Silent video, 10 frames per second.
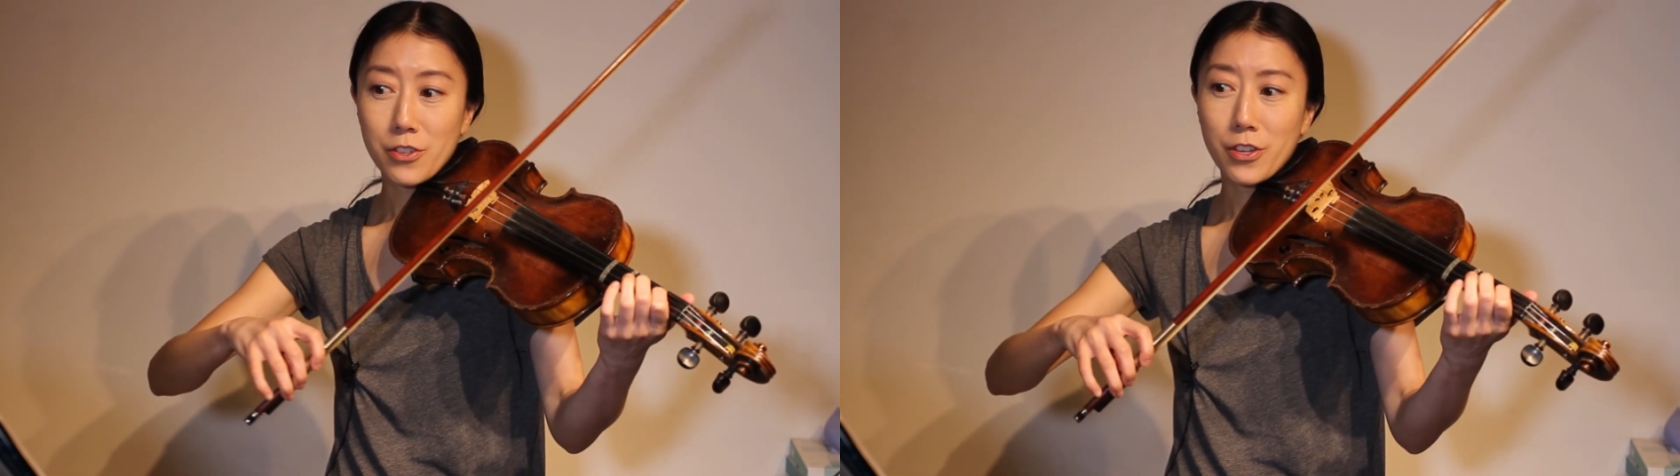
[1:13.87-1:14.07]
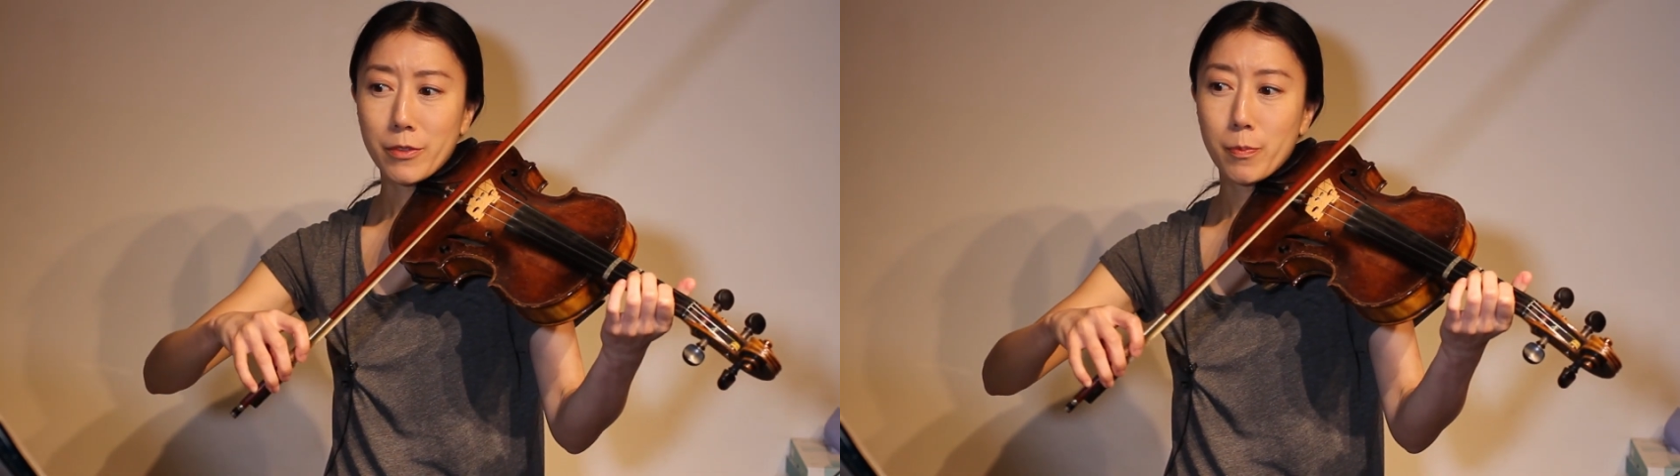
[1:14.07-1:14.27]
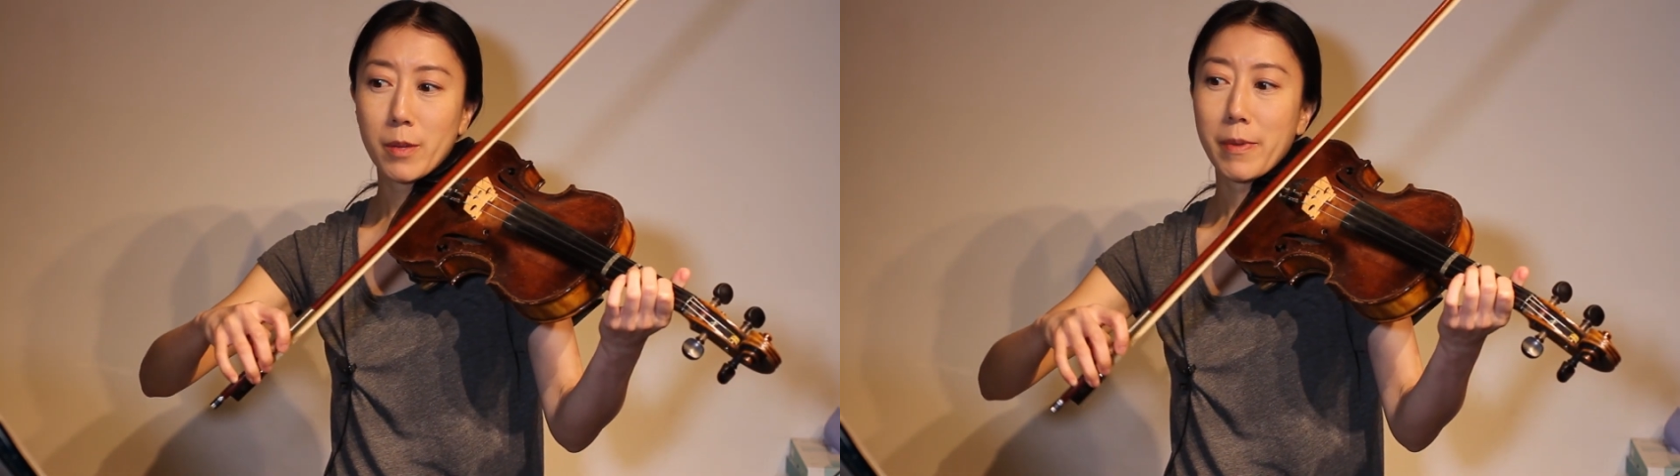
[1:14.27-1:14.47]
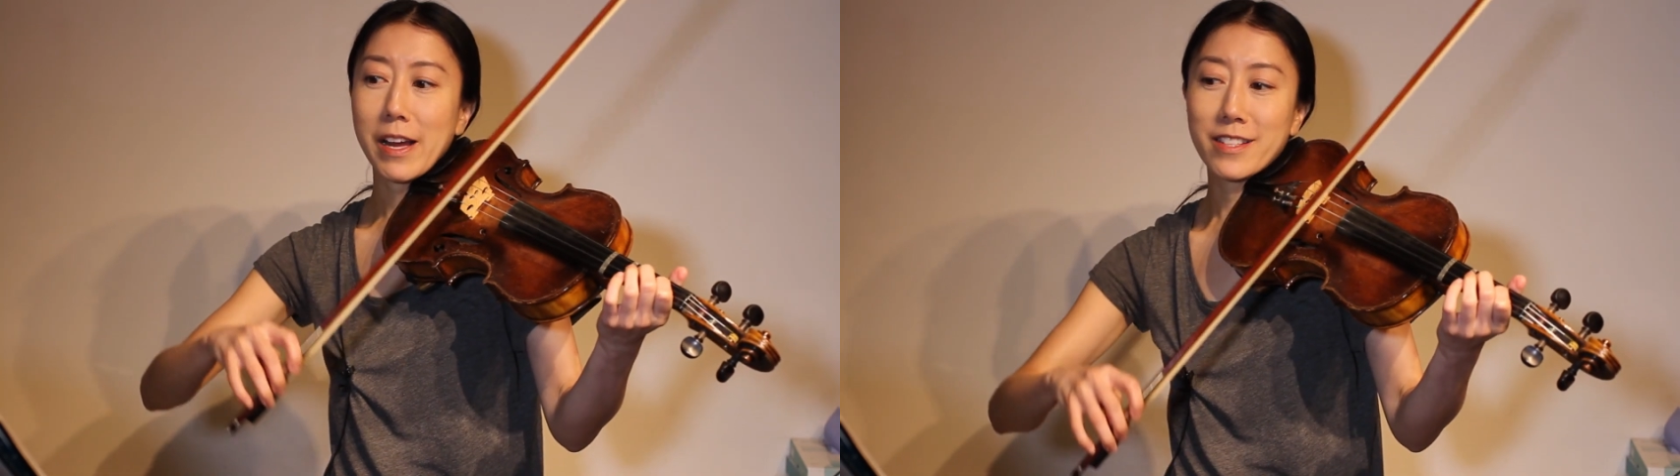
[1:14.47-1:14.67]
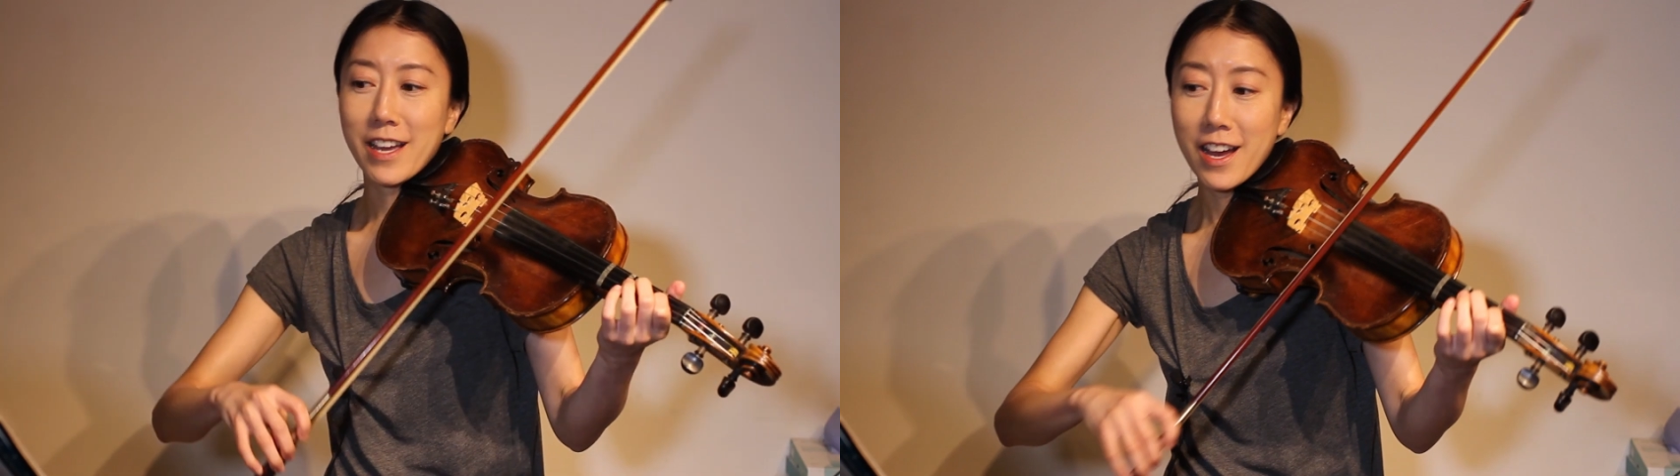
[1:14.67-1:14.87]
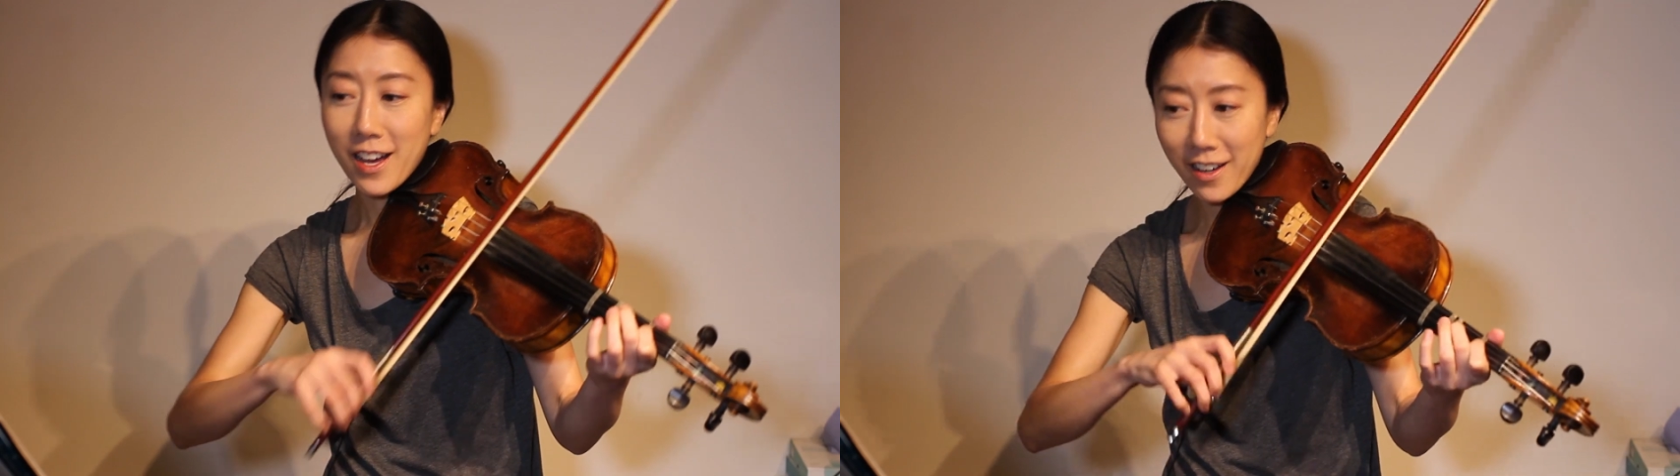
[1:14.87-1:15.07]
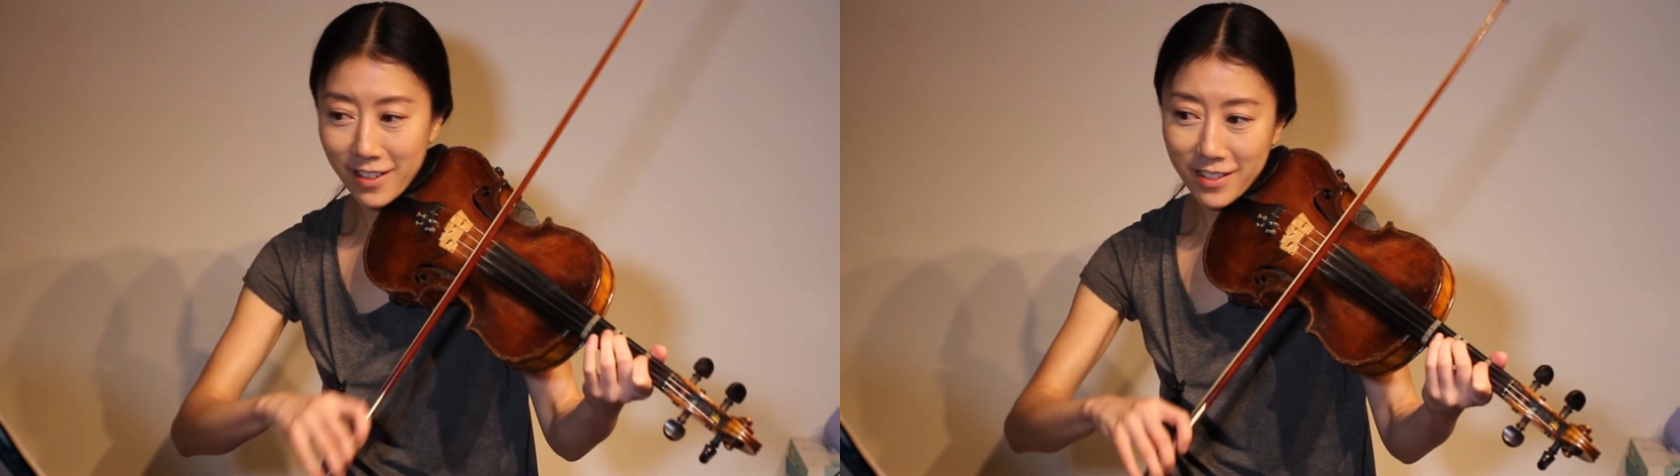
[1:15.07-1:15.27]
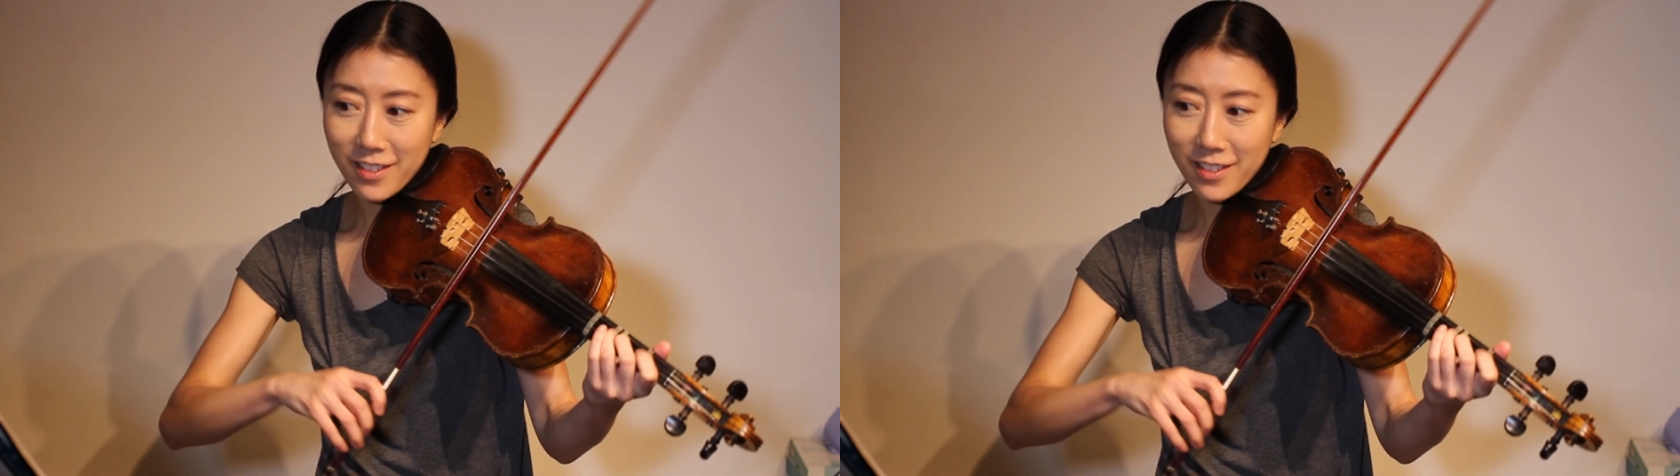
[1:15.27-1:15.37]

you have to put it back down. Oh,